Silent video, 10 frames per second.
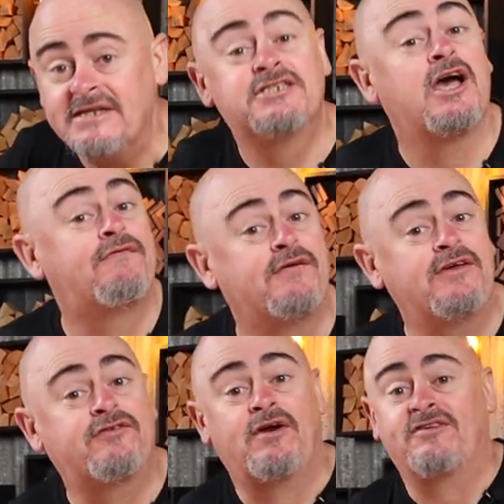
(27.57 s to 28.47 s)
so for
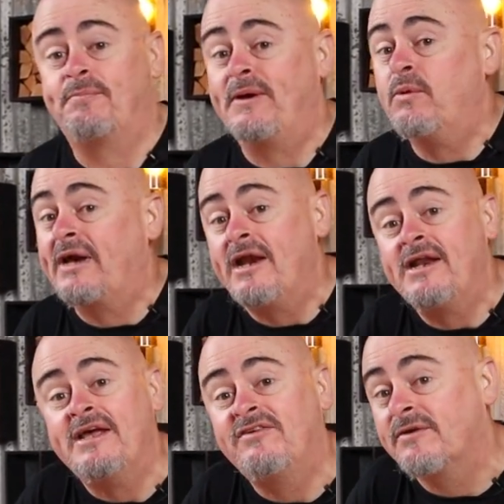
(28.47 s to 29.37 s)
this recipe, we're gonna
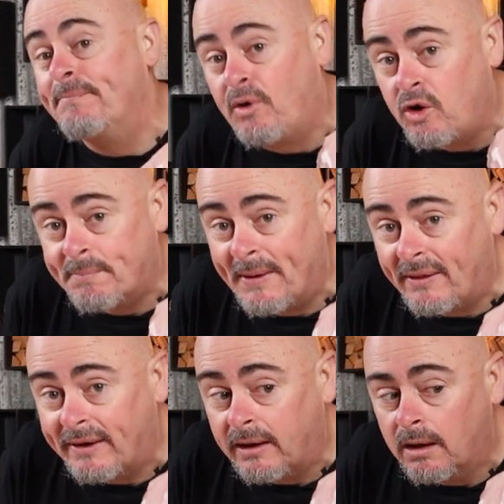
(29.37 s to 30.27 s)
need some pork
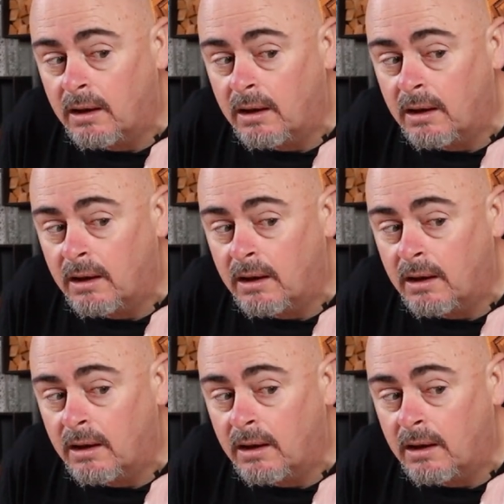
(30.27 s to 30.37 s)
belly.